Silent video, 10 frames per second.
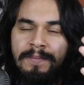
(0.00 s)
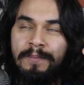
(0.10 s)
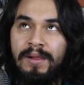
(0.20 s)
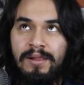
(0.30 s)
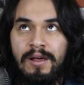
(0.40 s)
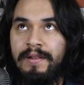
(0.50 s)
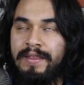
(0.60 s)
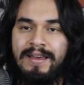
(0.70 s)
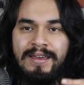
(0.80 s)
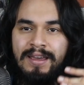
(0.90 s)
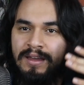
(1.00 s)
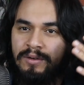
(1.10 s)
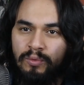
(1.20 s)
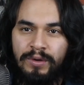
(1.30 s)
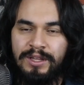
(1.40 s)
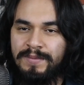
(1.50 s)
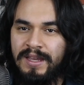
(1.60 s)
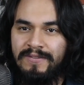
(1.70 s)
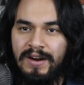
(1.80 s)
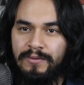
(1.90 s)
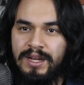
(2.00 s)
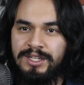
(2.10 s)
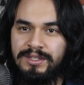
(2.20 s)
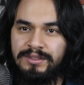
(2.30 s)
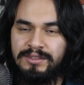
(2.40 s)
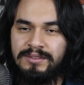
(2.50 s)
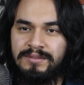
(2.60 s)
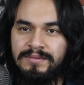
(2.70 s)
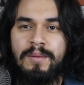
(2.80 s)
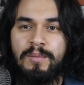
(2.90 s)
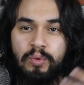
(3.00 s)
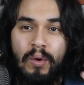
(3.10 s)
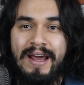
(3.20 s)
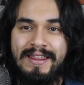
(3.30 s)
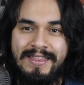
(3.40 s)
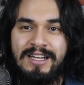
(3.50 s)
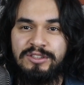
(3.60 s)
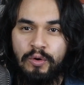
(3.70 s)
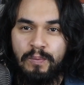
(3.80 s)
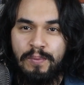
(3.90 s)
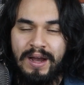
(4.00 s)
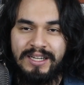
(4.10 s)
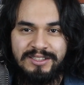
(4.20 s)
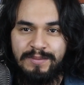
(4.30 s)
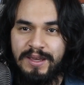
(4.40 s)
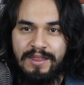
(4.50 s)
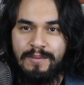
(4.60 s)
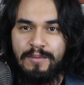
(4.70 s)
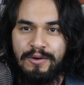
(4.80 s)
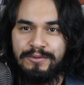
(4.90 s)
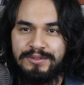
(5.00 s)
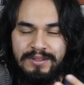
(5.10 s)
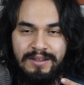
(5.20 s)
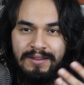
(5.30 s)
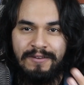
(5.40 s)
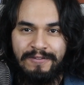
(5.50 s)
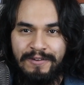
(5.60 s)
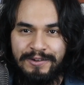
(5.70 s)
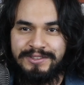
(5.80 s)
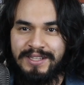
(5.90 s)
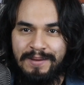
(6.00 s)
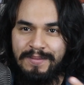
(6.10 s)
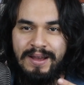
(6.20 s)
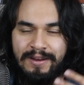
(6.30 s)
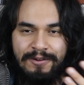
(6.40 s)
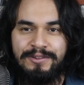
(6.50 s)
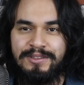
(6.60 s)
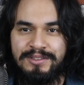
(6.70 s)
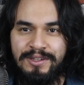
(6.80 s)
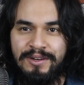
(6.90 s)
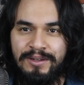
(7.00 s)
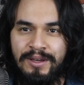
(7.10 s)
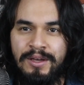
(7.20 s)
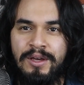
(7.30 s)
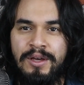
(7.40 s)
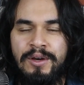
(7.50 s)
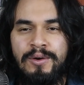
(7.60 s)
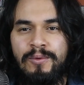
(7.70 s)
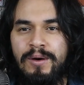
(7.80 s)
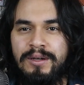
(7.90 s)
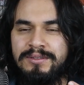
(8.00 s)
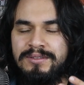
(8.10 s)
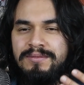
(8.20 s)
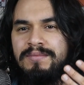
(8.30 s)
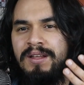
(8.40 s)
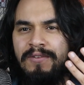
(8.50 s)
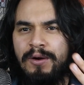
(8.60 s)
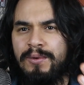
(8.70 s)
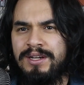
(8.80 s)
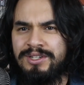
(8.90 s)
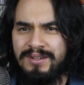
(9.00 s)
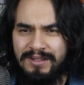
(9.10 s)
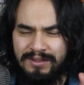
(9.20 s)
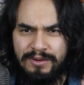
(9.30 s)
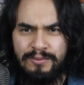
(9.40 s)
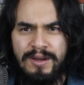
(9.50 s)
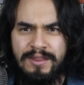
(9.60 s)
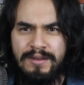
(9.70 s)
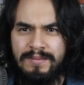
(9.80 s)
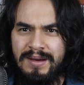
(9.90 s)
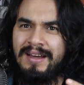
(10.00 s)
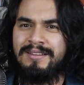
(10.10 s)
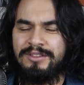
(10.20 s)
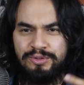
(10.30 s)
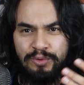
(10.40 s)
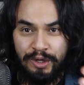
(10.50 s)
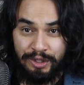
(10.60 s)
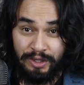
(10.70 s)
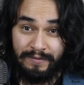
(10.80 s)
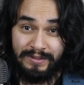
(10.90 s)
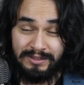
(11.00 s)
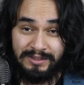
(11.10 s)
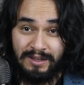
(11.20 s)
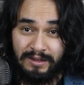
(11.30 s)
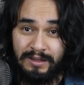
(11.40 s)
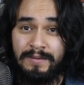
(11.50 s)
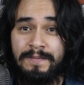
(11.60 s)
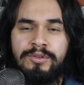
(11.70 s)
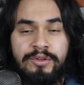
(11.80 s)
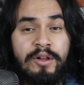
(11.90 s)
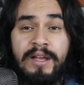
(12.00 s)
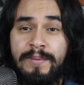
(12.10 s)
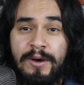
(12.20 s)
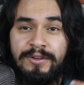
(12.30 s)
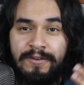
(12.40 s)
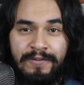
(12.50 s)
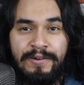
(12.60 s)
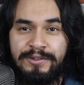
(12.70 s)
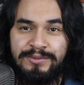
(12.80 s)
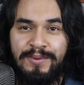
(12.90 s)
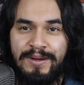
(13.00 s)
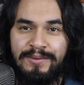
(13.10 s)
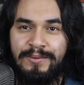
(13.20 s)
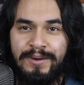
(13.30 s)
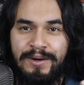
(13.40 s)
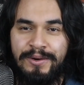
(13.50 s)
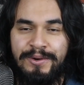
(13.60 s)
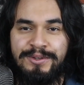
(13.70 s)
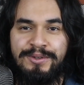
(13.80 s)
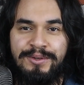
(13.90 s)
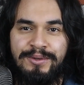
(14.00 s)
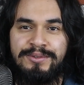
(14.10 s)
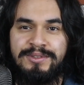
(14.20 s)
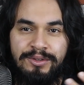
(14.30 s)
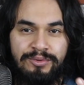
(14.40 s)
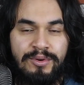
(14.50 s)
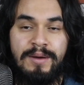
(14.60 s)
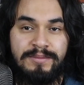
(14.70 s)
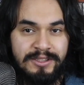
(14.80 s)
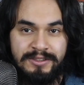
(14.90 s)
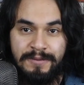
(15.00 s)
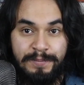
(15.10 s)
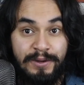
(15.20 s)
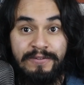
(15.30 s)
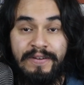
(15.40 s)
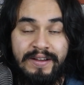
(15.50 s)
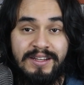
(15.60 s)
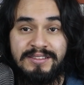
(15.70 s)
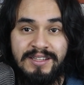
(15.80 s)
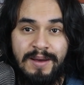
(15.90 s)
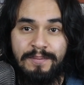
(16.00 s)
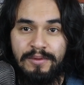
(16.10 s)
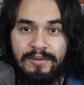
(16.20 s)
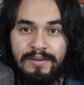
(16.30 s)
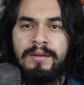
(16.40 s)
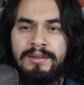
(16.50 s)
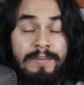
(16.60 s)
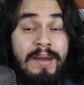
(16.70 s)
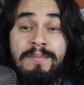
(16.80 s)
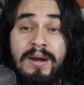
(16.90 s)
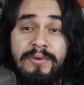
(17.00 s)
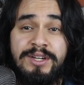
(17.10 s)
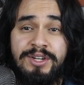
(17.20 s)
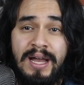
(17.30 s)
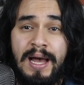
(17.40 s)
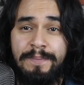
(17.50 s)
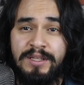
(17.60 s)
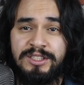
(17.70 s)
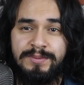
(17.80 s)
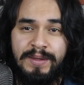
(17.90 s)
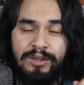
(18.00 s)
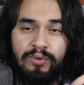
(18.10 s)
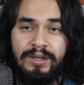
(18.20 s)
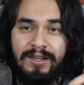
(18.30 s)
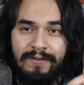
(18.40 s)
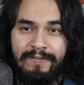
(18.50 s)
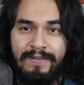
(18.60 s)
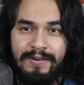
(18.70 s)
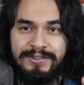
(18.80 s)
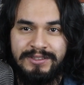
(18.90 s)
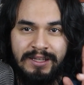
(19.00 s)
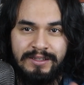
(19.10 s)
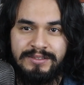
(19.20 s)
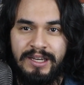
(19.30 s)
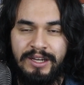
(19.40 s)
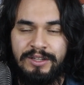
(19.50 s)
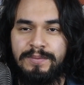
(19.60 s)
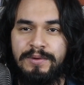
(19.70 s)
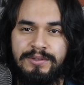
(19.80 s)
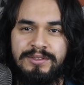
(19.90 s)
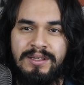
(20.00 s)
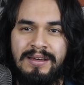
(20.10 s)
melodic and rhythmic variations. But what I think surprised me the most the first time I heard this song was the variation in the rhythm and the structure of the song. To talk about the first one, we are going to use the drums as a perfect example. The main variation happens between the first and the second verse.